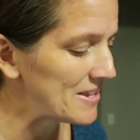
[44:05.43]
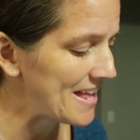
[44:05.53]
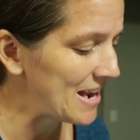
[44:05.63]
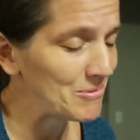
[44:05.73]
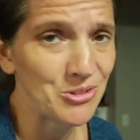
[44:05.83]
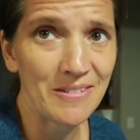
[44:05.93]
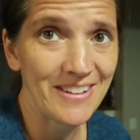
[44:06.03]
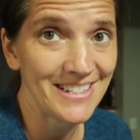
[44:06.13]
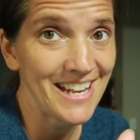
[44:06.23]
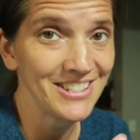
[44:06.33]
that up. He's doing
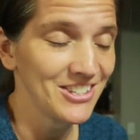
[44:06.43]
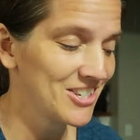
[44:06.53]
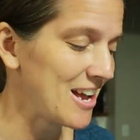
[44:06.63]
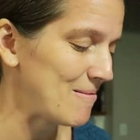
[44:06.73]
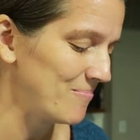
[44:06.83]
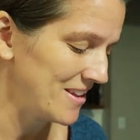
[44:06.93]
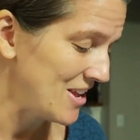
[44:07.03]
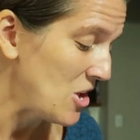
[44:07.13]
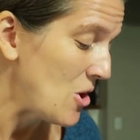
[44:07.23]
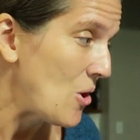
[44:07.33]
a fantastic job.
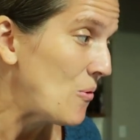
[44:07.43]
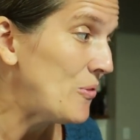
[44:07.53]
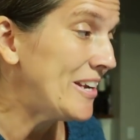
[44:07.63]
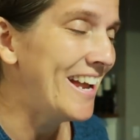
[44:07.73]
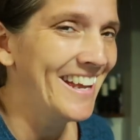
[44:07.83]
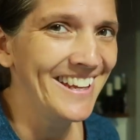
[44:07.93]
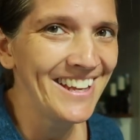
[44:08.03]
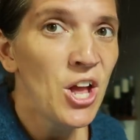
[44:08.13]
we,